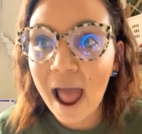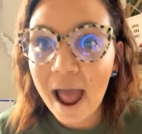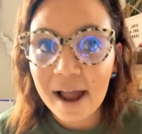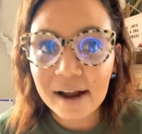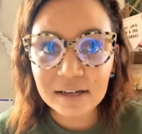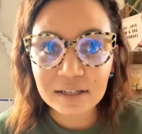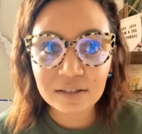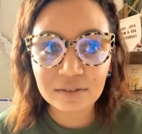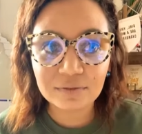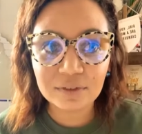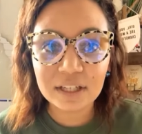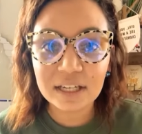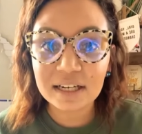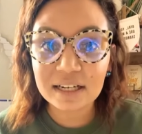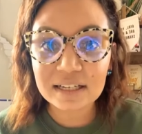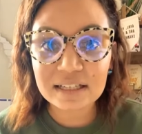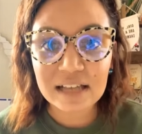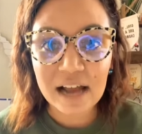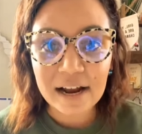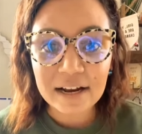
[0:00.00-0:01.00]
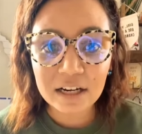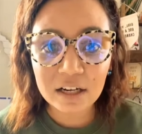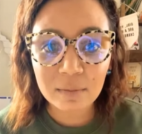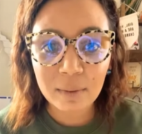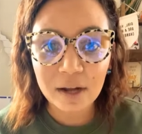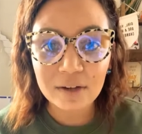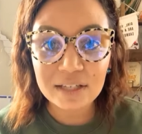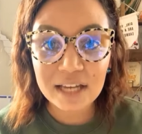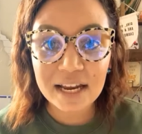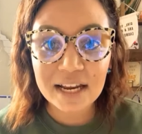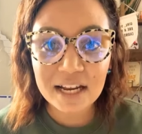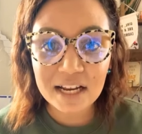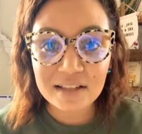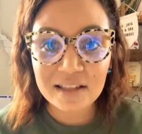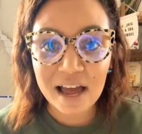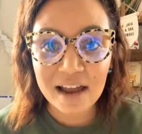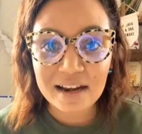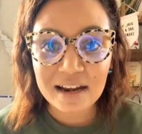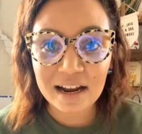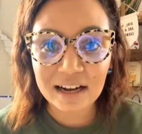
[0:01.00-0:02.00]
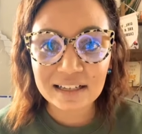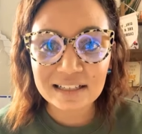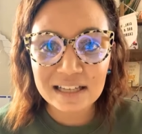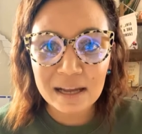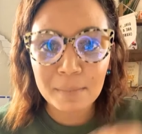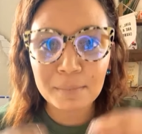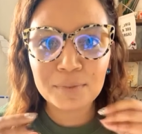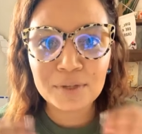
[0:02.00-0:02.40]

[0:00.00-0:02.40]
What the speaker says: actively excited about taking that next step.